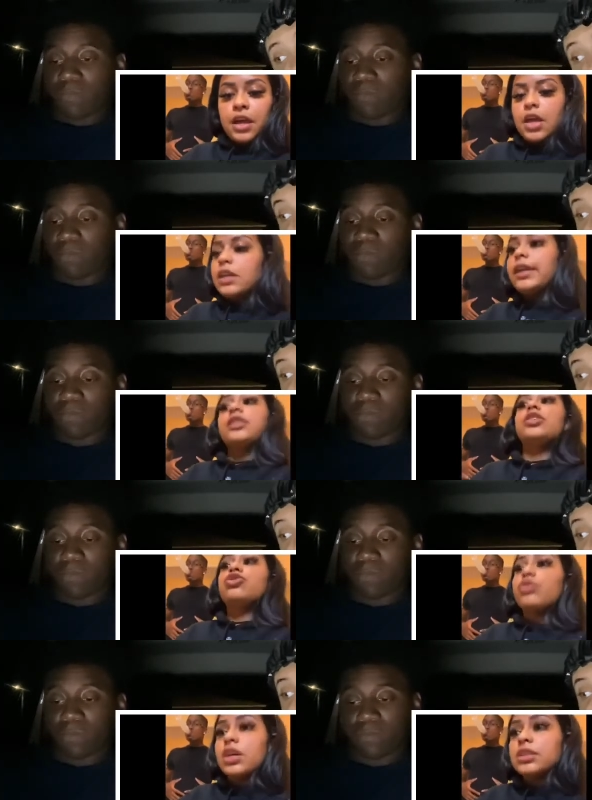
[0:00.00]
Speaker 1: made that comment.
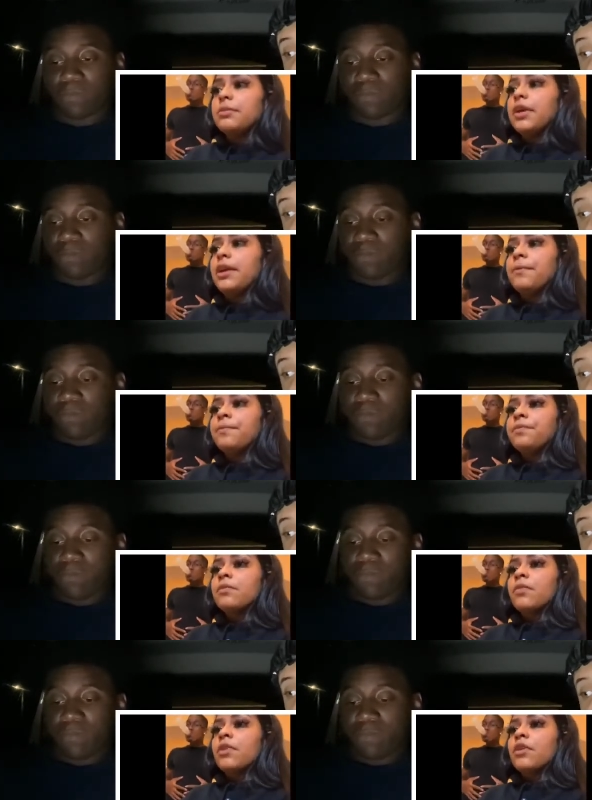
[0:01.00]
Yeah, she trusted
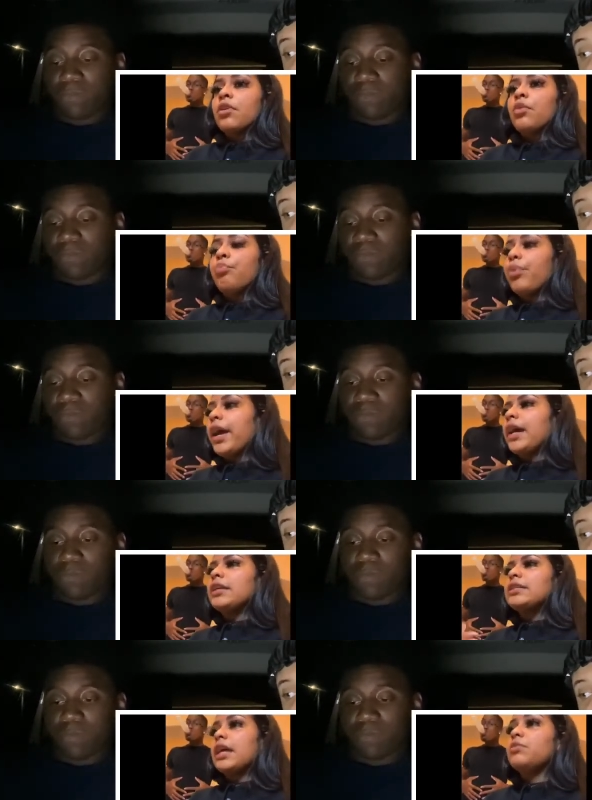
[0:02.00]
me,
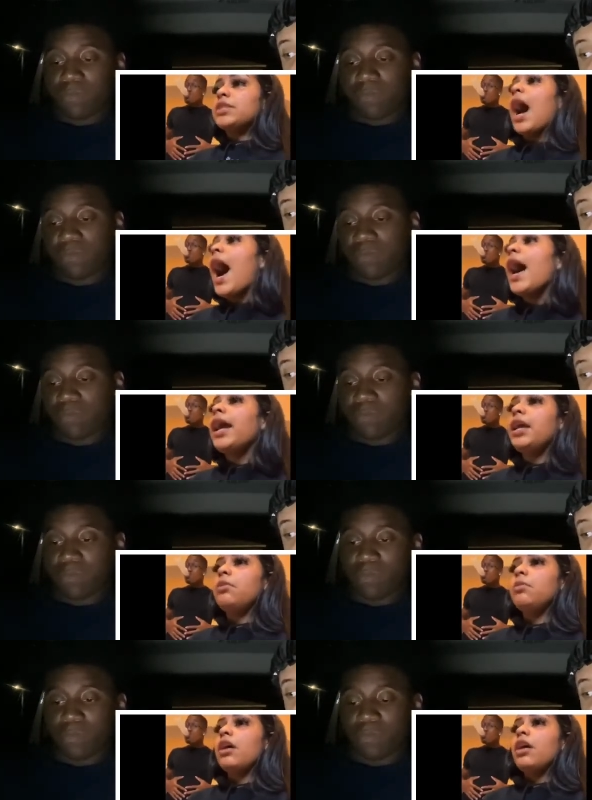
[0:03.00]
but at the same
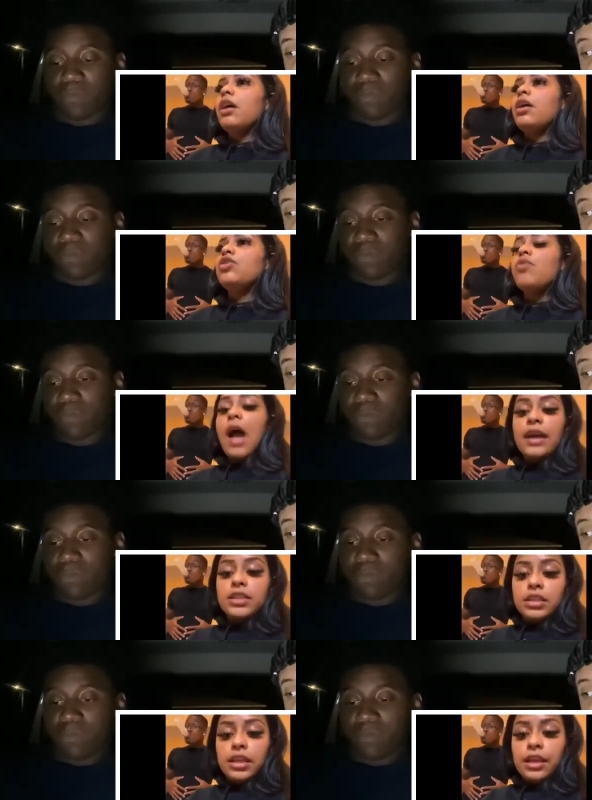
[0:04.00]
time,
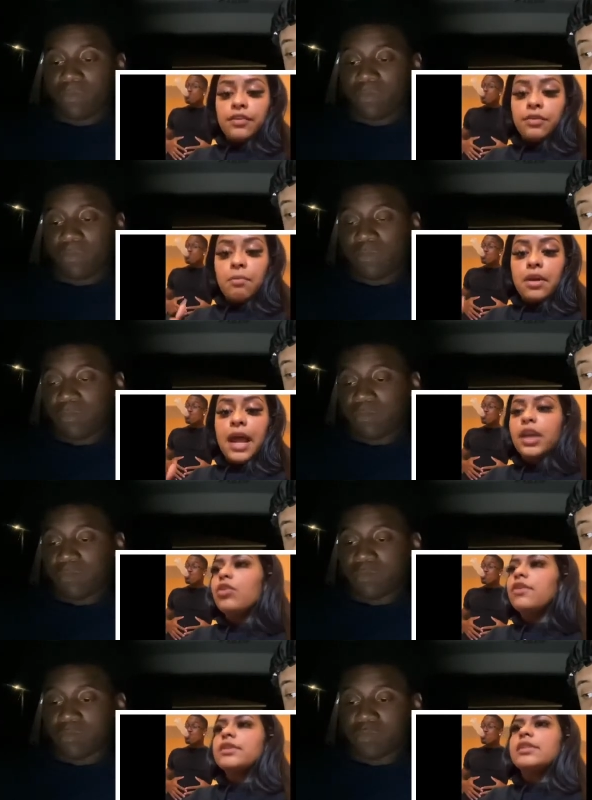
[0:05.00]
you have to look at it
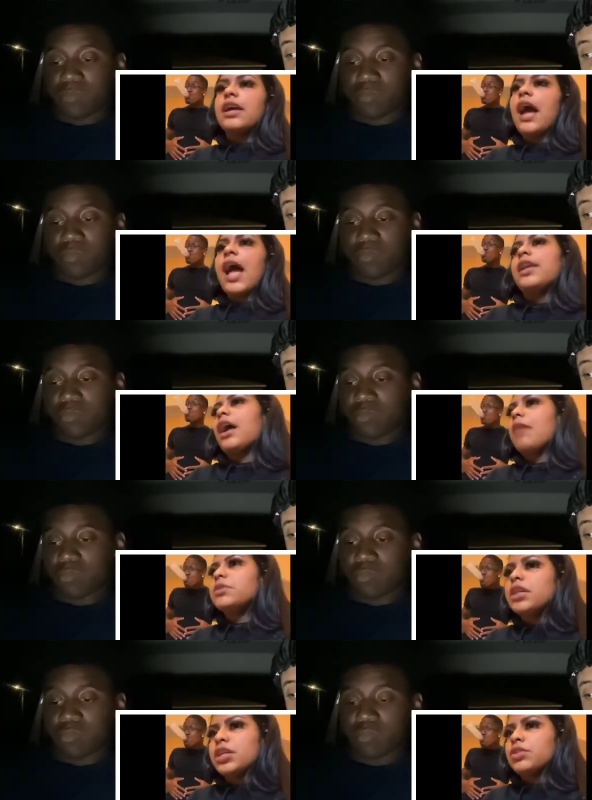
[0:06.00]
from like you even say
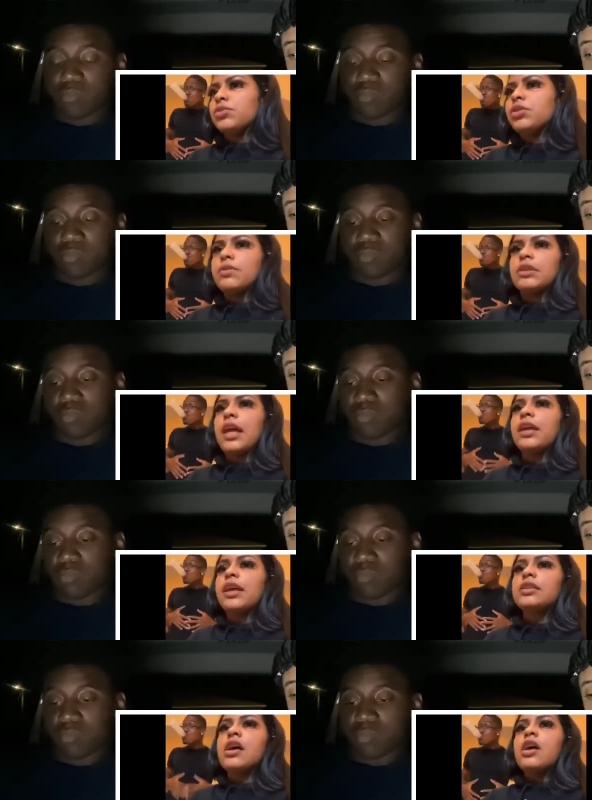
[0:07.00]
I had a conversation with
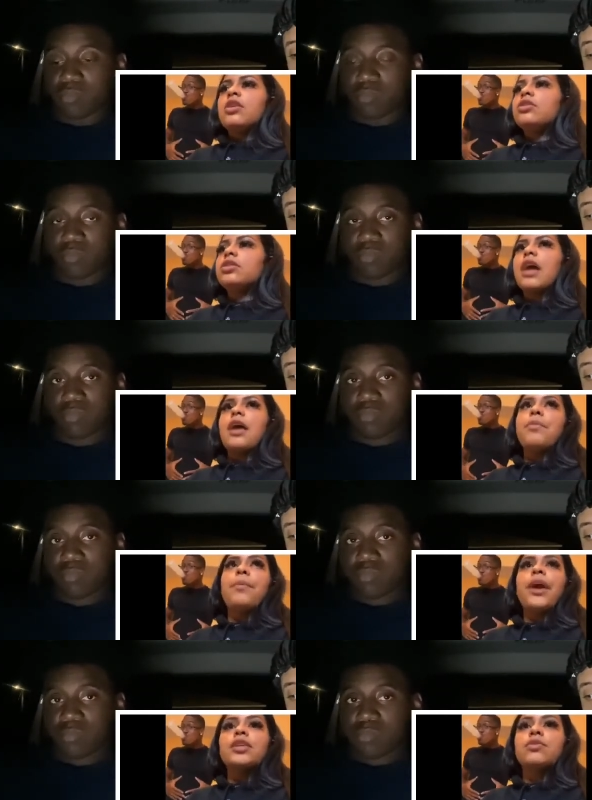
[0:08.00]
you. It's like yes,
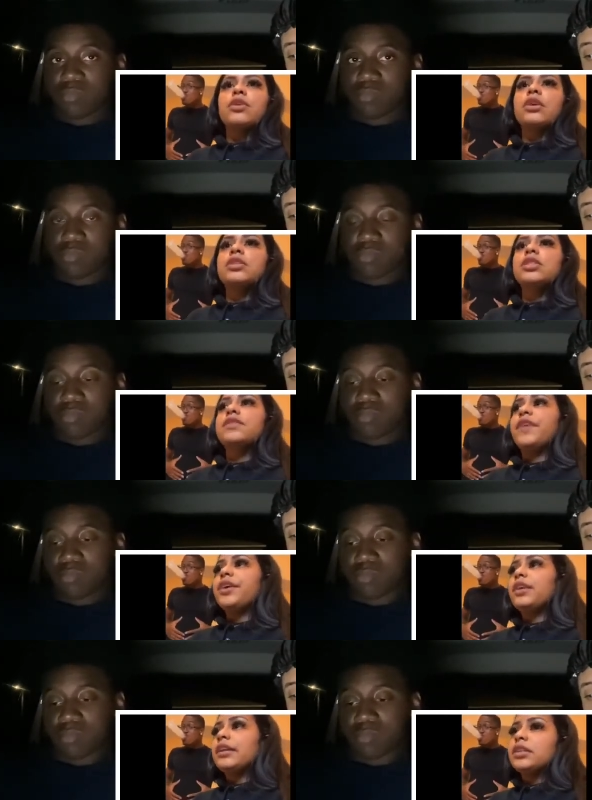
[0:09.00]
you just gotta be patient with her
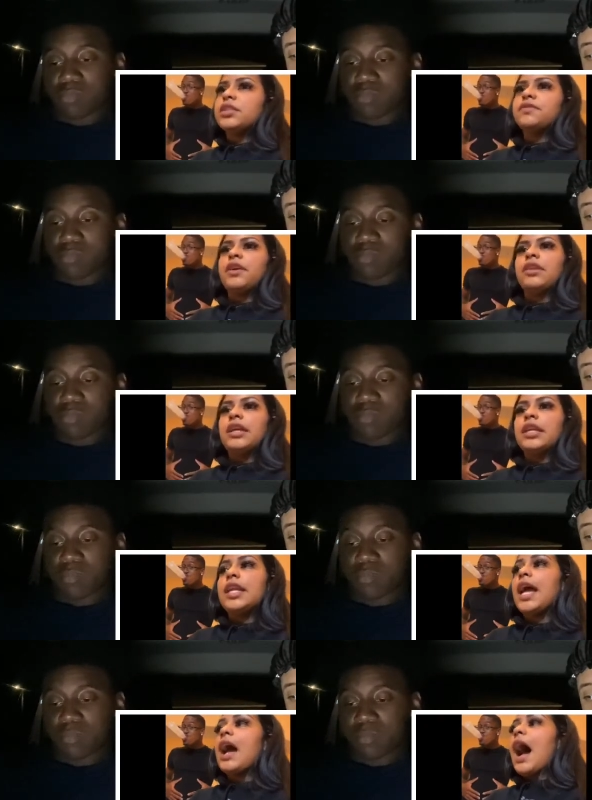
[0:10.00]
because she's very like this.
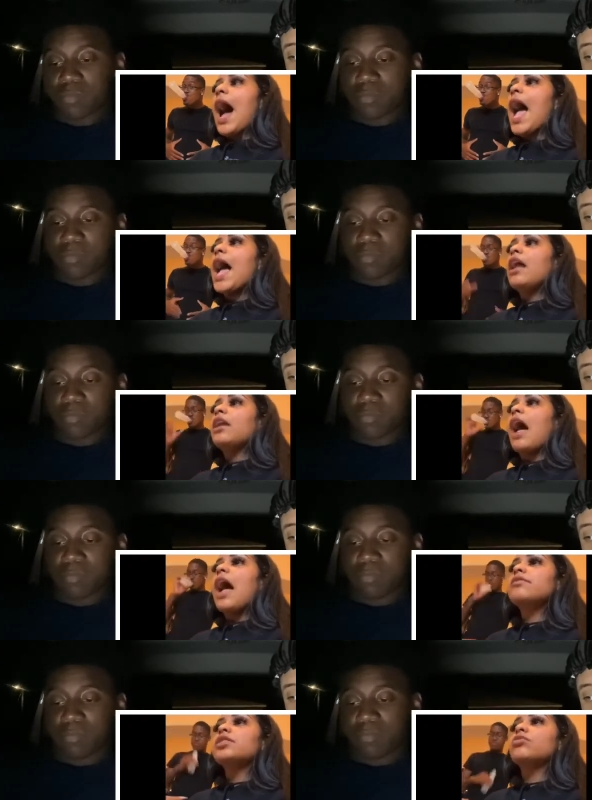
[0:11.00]
She's very like that. Like
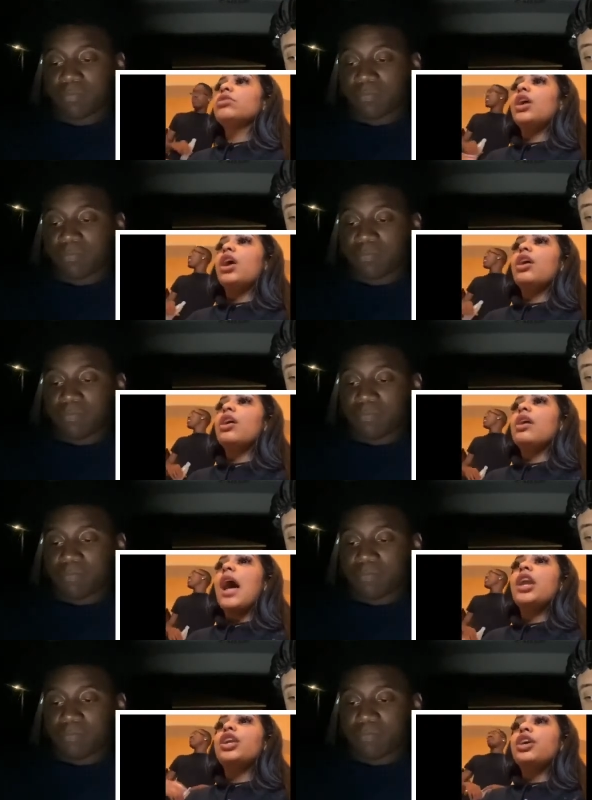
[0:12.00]
I had to learn.